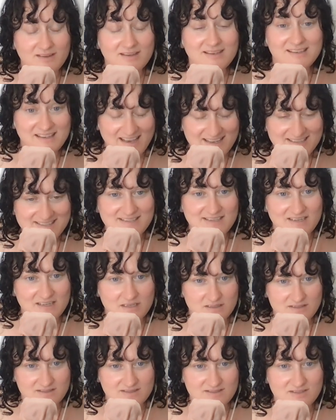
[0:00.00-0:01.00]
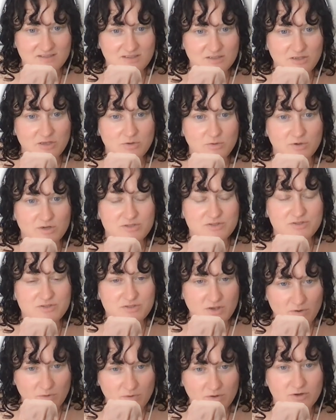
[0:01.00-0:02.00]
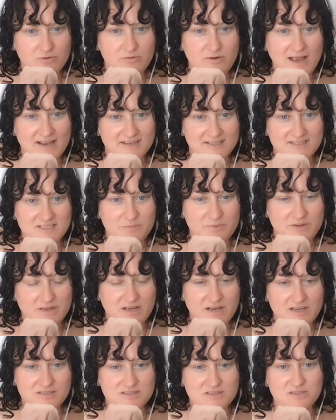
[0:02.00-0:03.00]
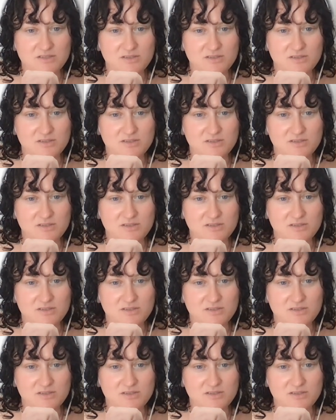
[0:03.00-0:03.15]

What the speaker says: Yes, it is. You are so correct, because